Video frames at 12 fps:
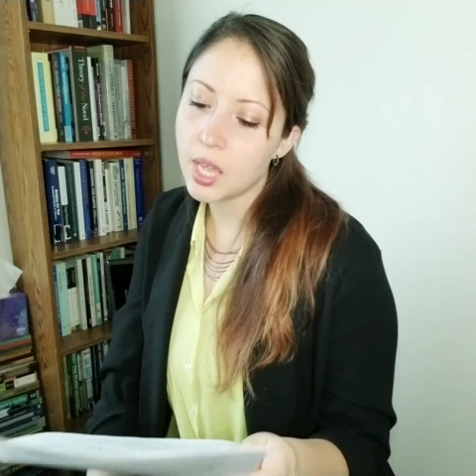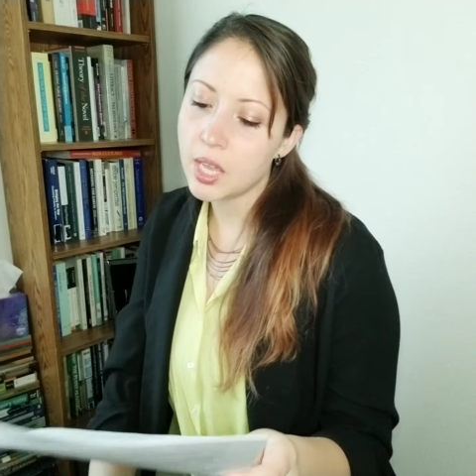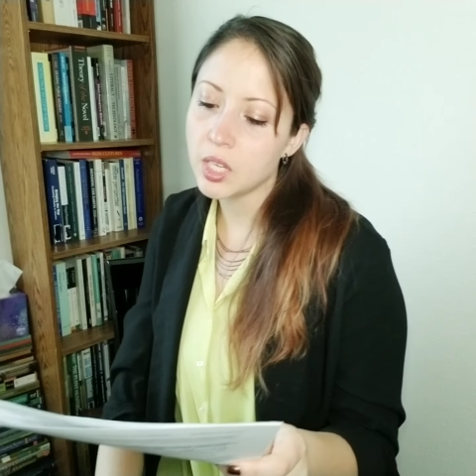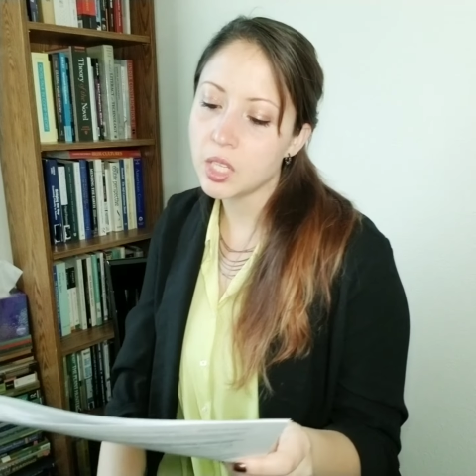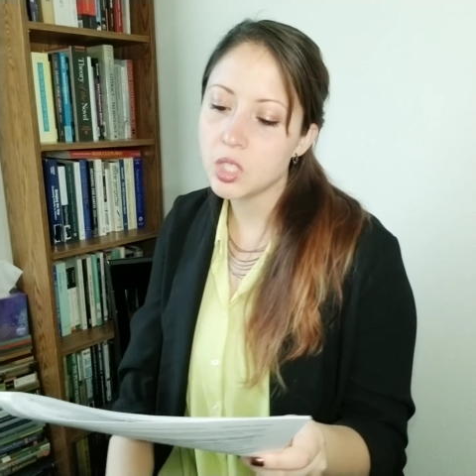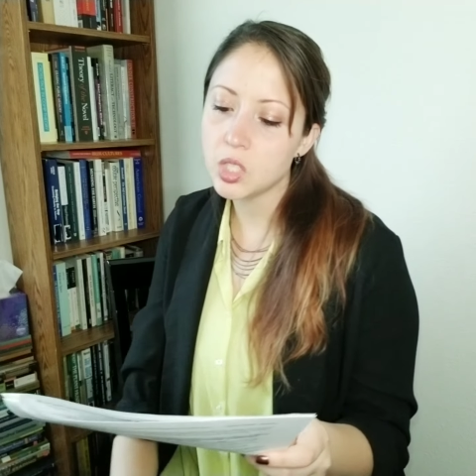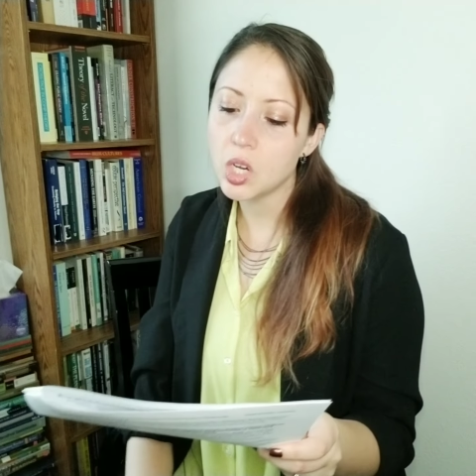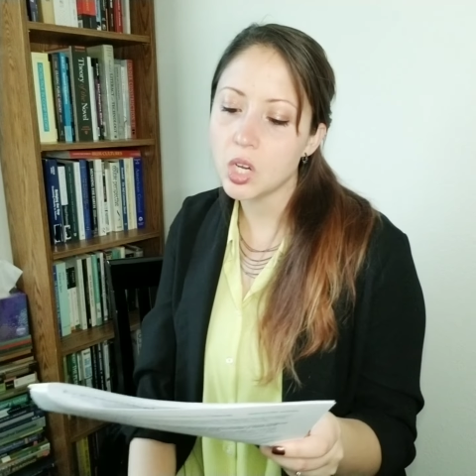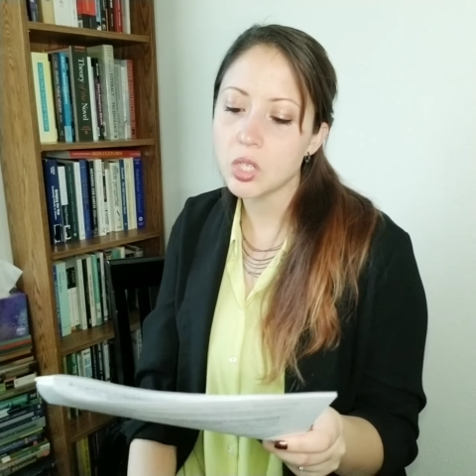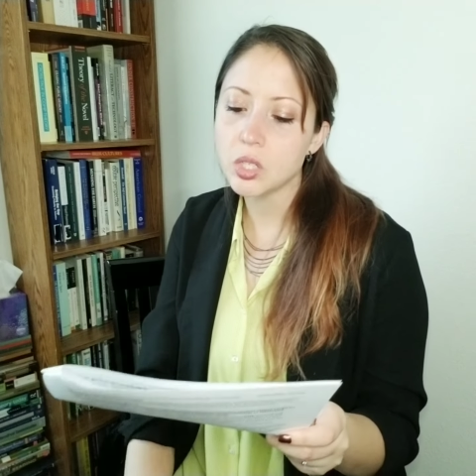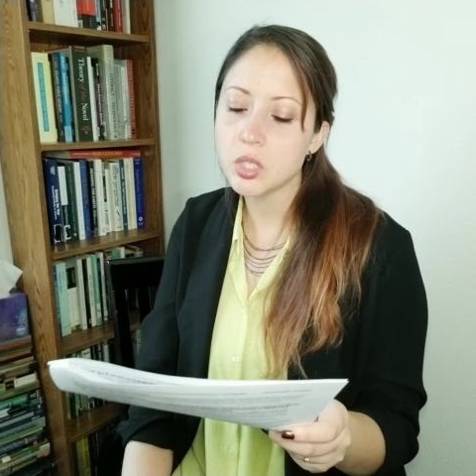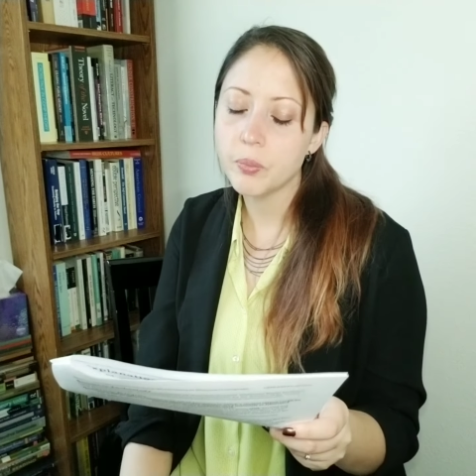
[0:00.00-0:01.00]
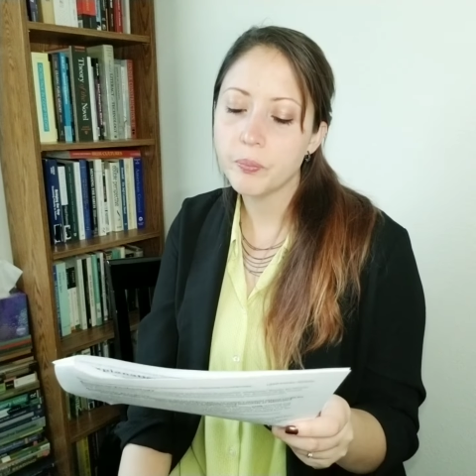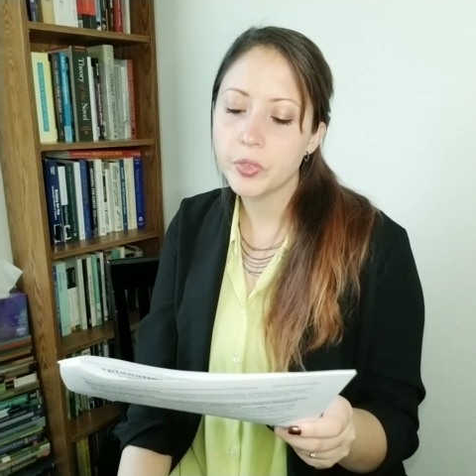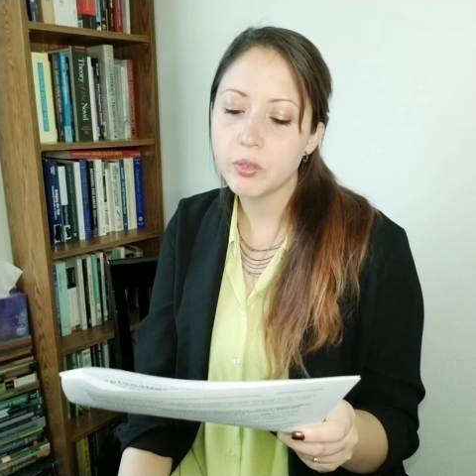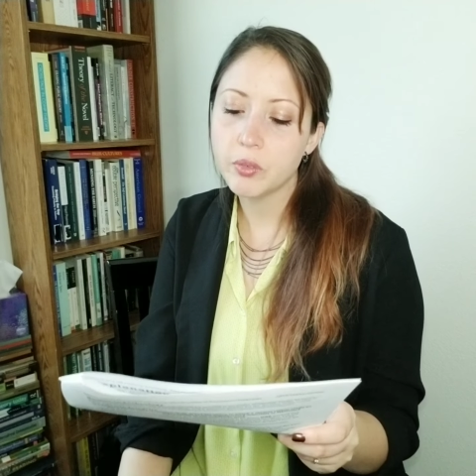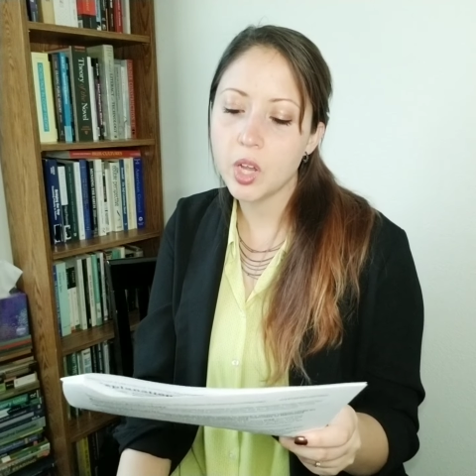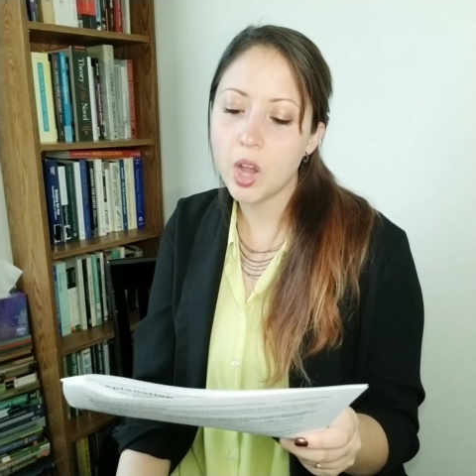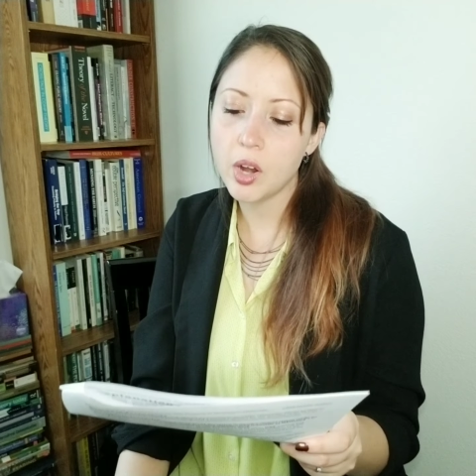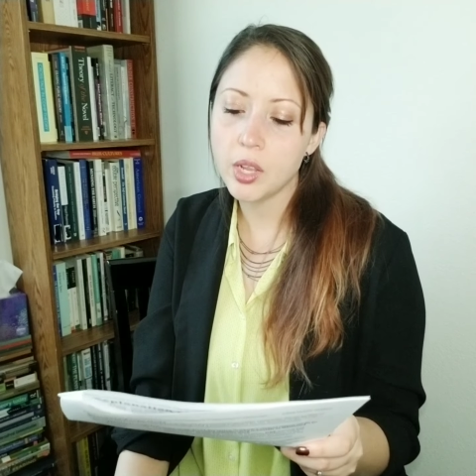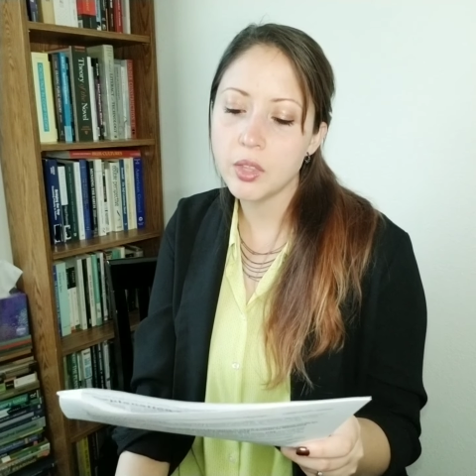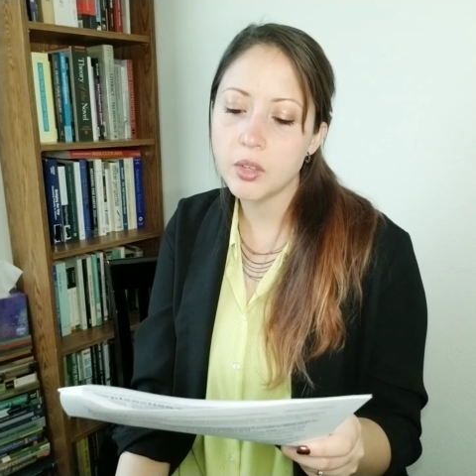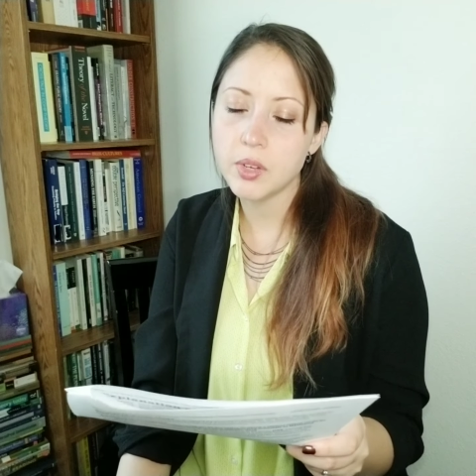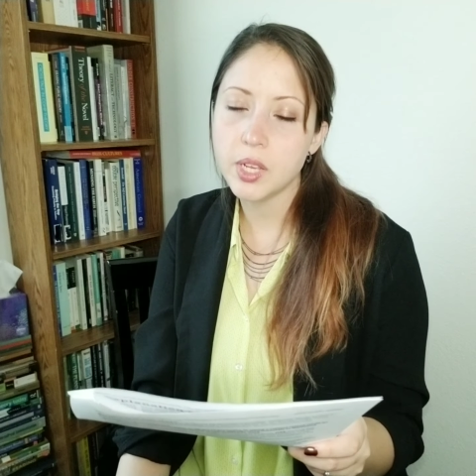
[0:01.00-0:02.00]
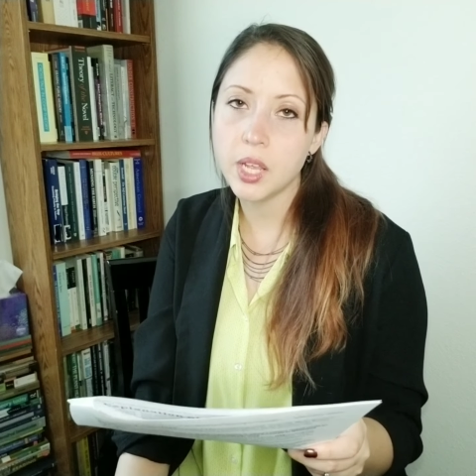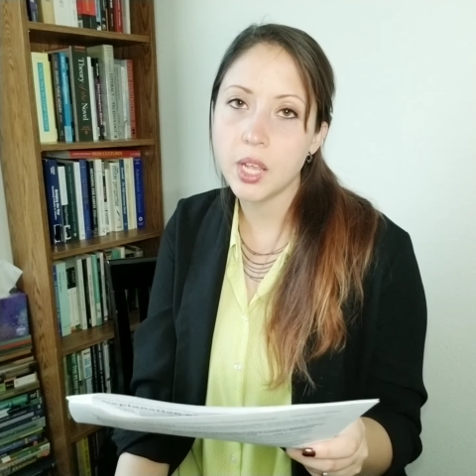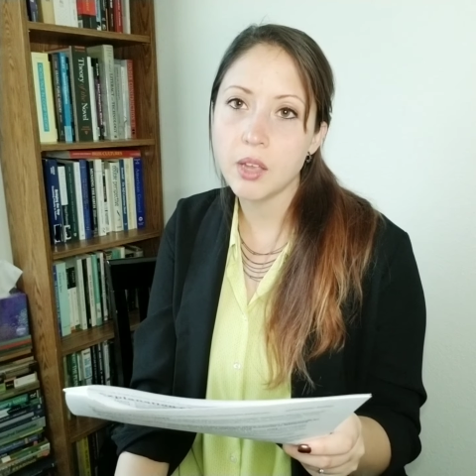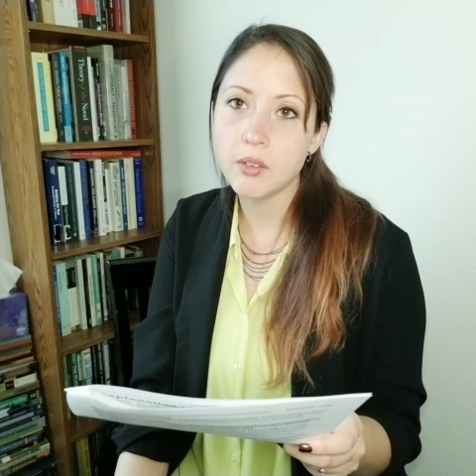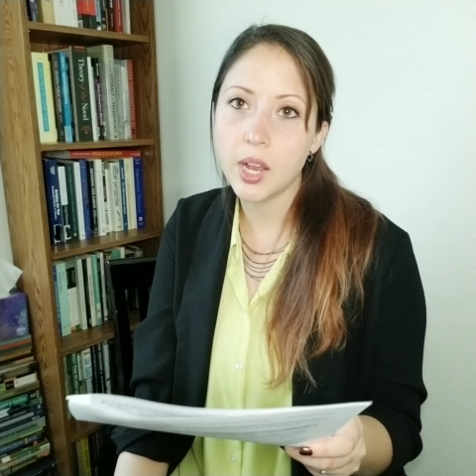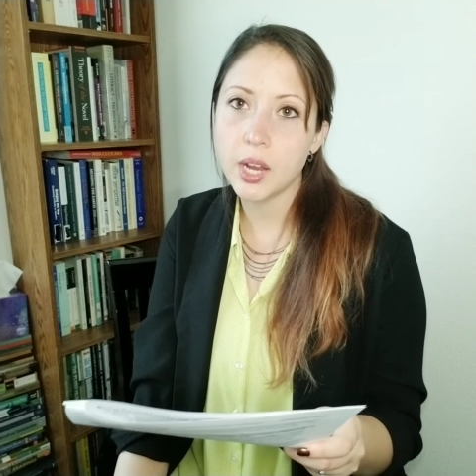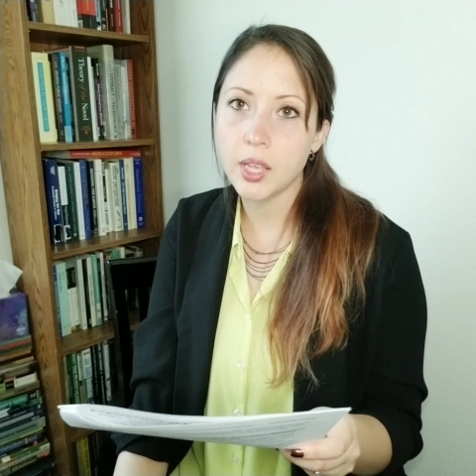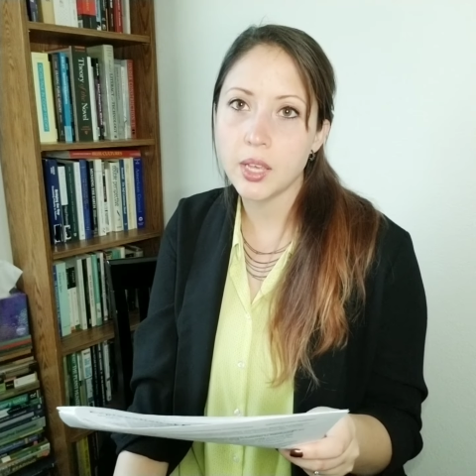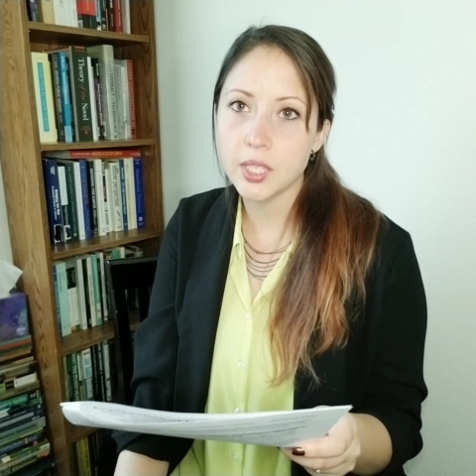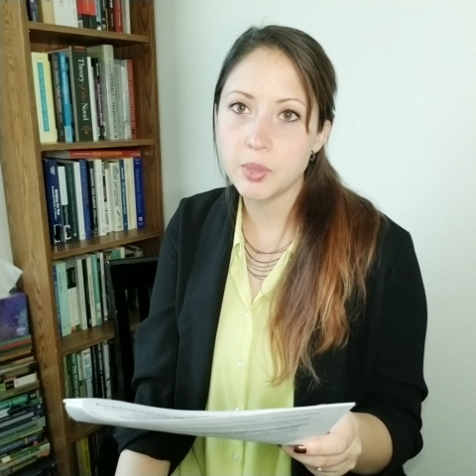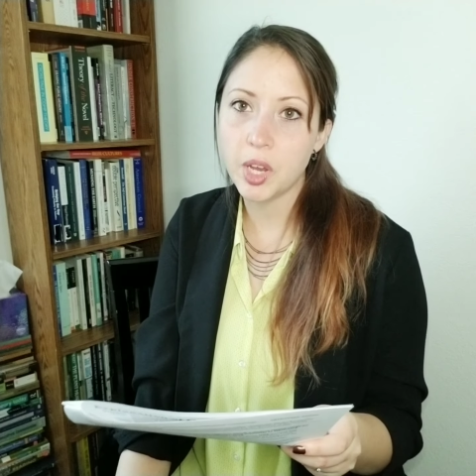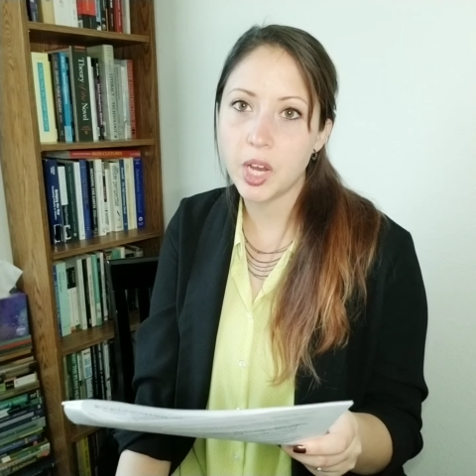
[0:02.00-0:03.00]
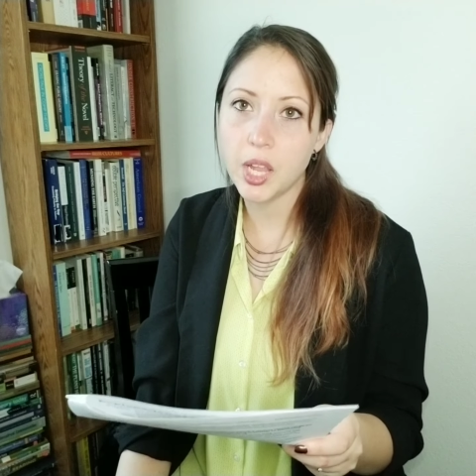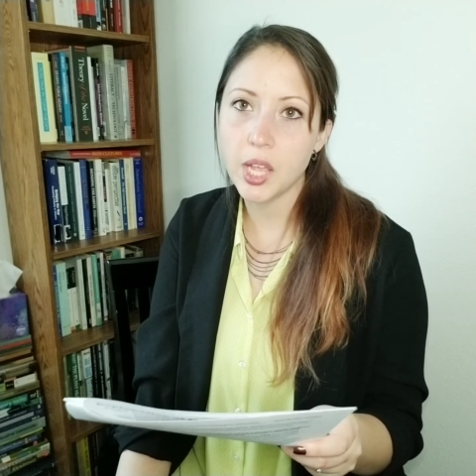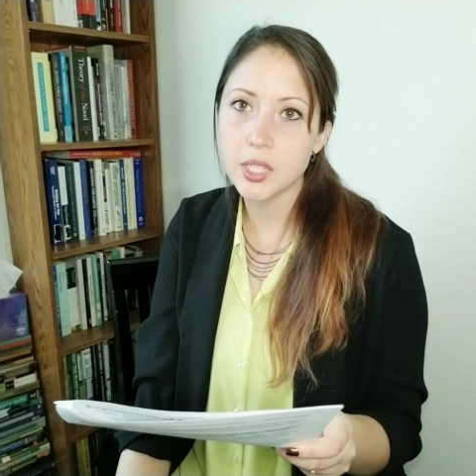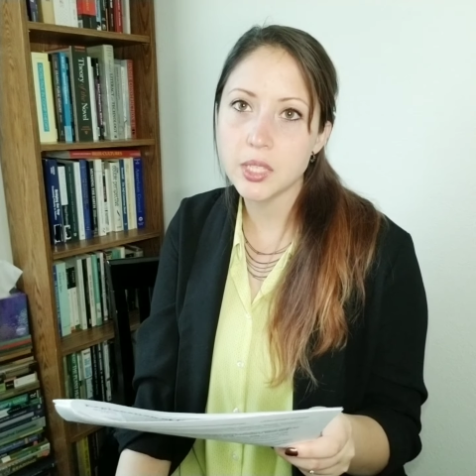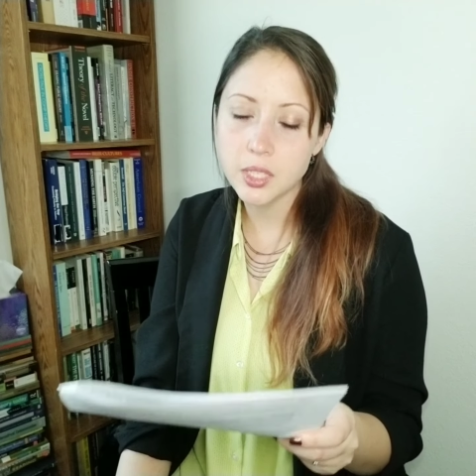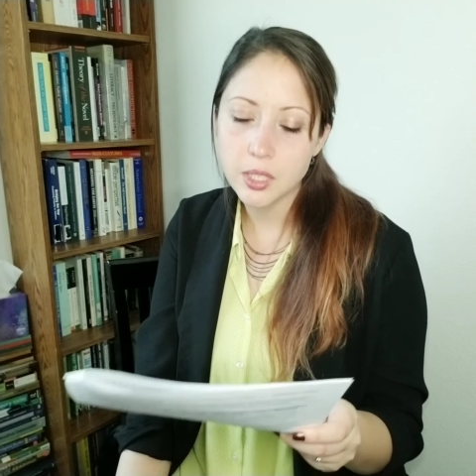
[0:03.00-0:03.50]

and concerns regarding the reading and writing experience.